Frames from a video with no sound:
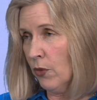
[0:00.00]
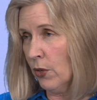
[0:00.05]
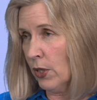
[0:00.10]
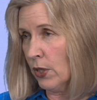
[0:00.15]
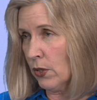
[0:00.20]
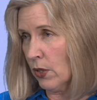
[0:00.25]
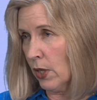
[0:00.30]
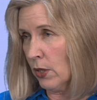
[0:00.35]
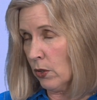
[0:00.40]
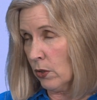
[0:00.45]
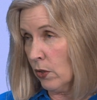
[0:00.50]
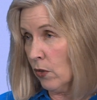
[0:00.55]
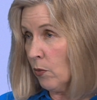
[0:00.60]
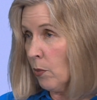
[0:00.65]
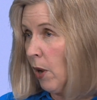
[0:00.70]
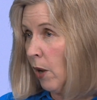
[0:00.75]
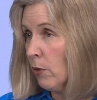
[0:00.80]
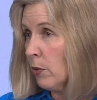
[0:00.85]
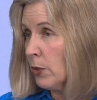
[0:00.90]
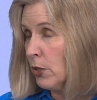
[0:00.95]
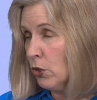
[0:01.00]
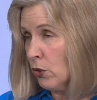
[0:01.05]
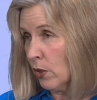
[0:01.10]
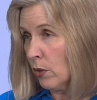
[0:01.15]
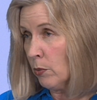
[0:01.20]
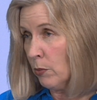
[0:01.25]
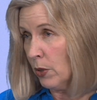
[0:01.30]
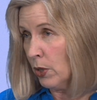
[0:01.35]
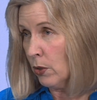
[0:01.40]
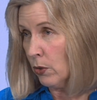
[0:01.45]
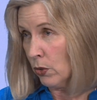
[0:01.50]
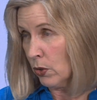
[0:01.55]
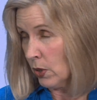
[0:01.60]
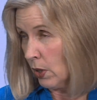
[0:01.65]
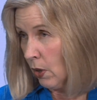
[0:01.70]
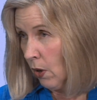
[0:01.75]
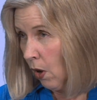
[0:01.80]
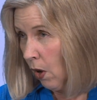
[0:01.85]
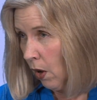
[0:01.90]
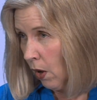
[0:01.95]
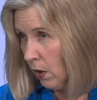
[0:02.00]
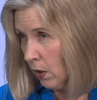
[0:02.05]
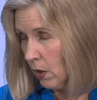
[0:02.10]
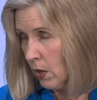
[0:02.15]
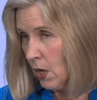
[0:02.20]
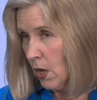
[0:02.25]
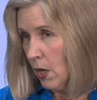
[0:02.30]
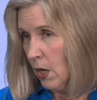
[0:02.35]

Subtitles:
very sensitive probably shouldn't be used at all.